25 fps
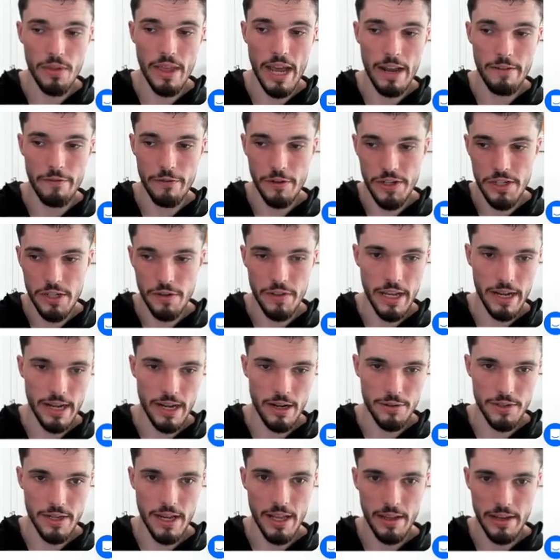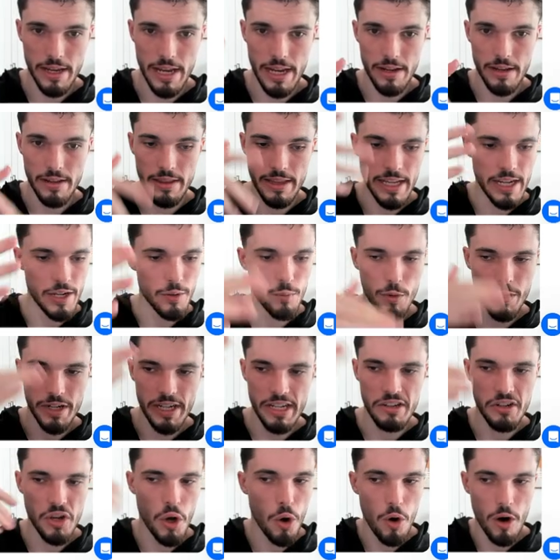that for each of the accounts allocated, then it
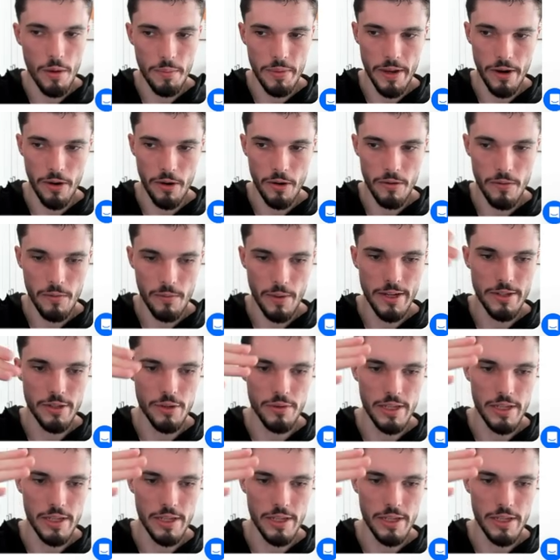wouldn't go up there, right?